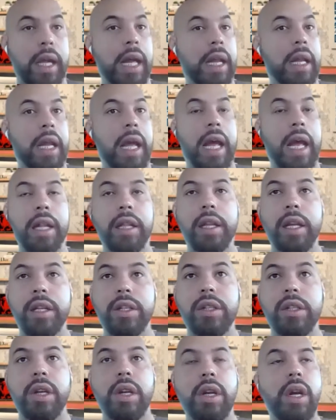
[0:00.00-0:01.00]
And
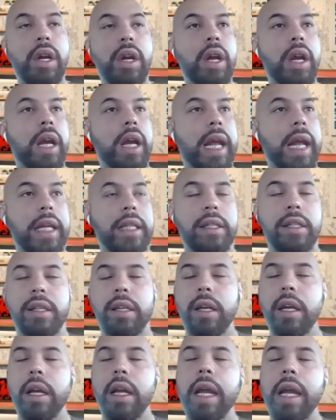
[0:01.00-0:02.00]
it
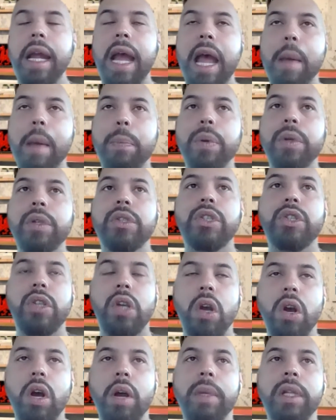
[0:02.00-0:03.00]
happens
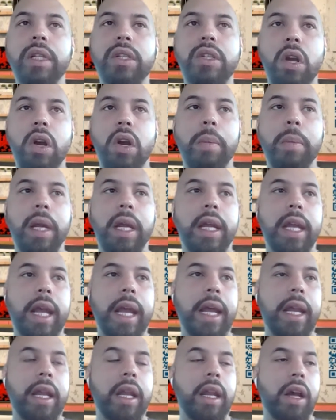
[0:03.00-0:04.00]
time and time
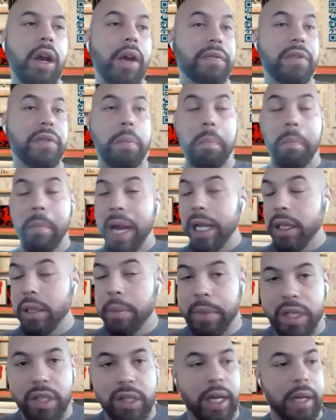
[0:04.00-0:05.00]
again. I've made the
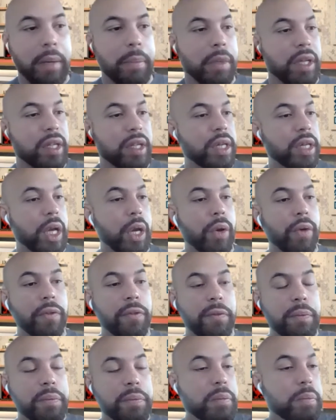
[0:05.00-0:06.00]
mistake myself.
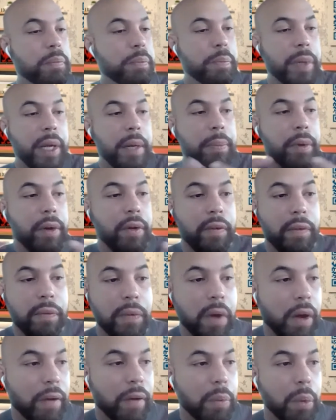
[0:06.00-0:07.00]
People who
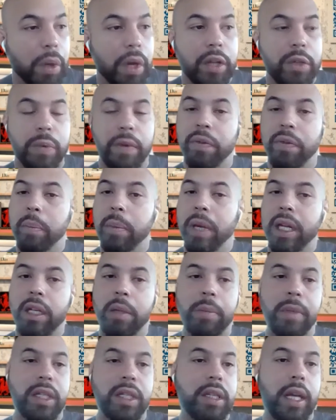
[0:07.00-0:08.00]
I've worked with have made
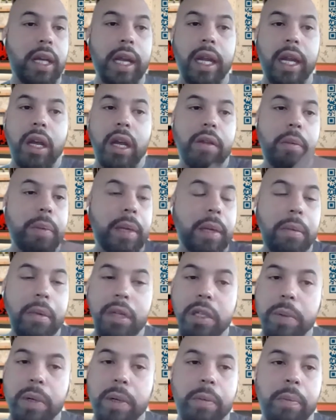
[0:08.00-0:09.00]
the mistake. Other people I
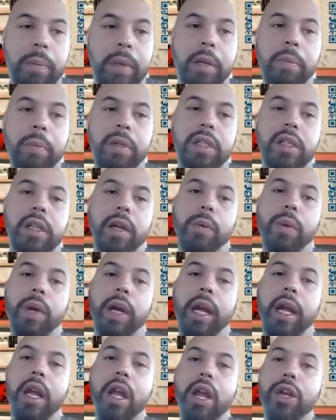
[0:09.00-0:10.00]
speak with make the mistake
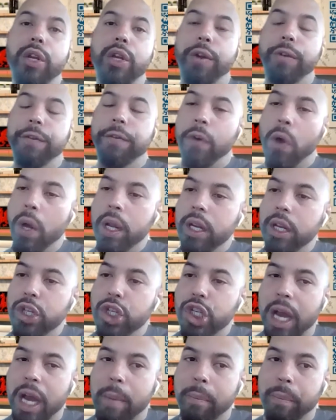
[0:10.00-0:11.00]
where you find a
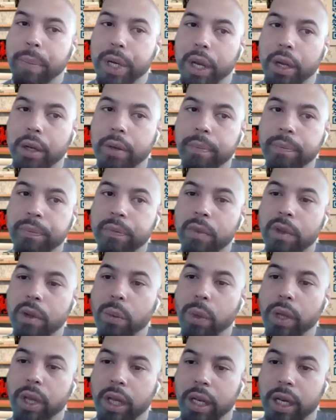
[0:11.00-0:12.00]
champion
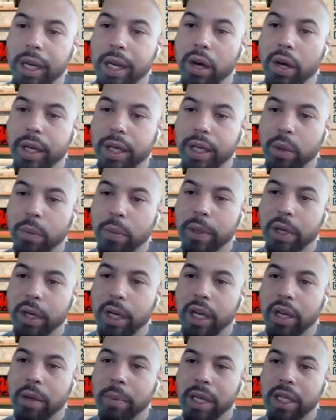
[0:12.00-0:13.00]
within the ideal
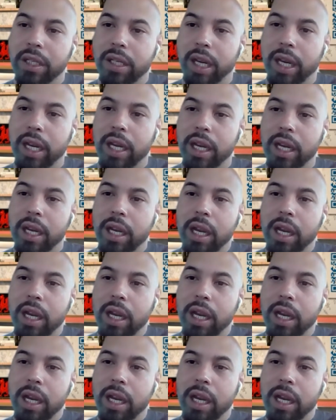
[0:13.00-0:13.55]
buying committee